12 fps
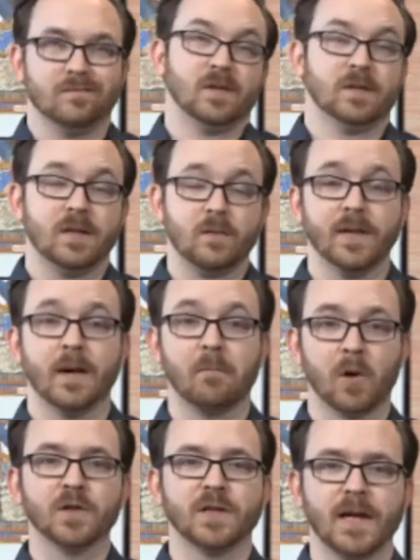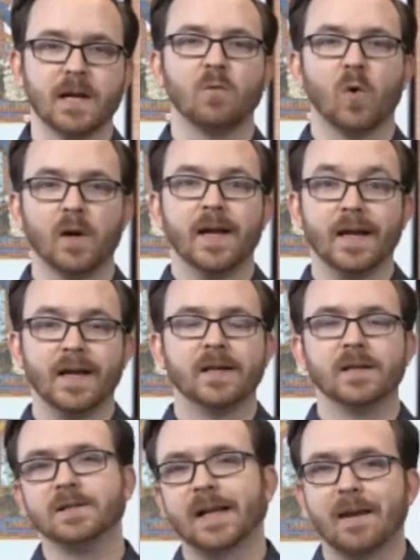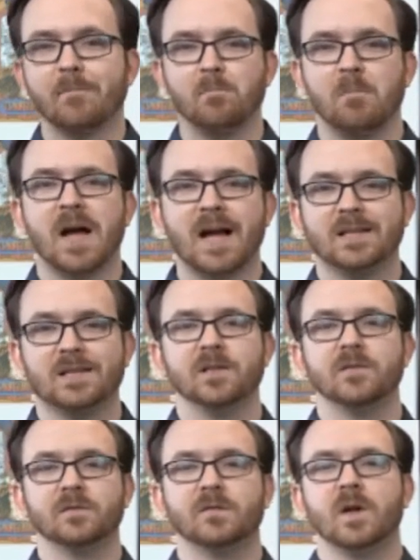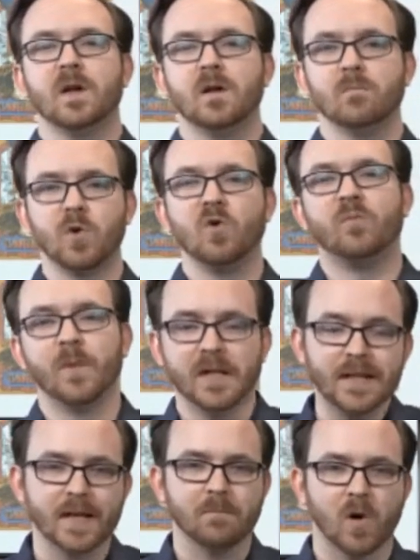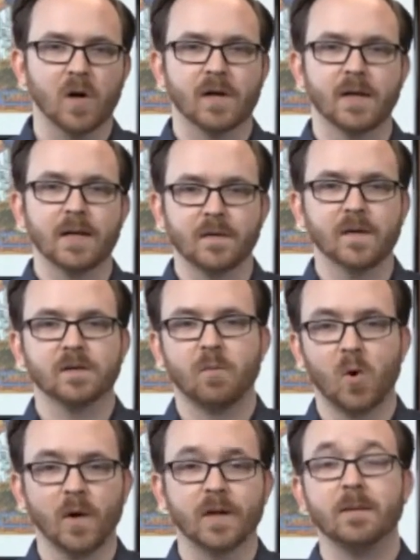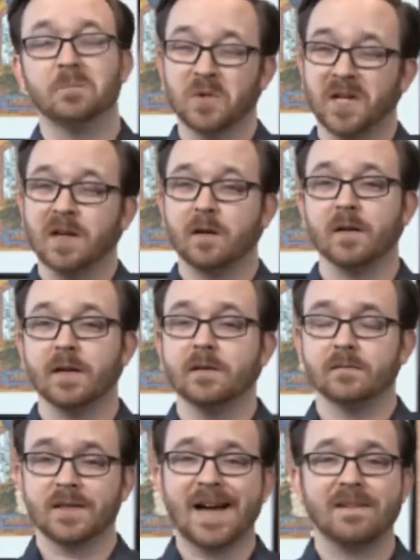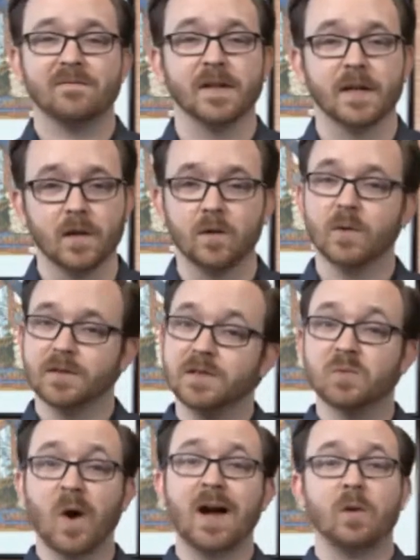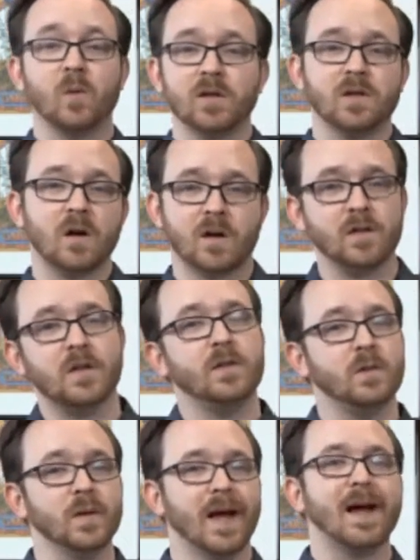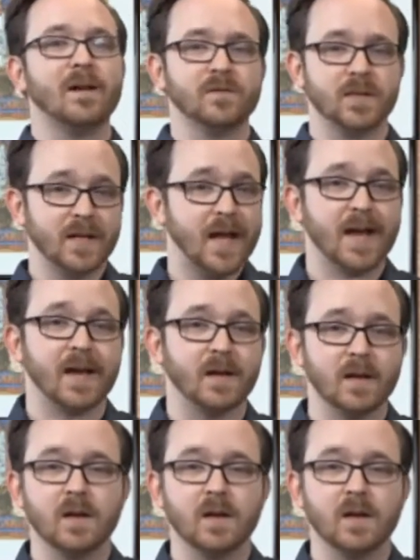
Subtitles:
it's not really emerging anymore, it is a massive movement in marketing at this point, and particularly live video, which is why we're talking to you live today.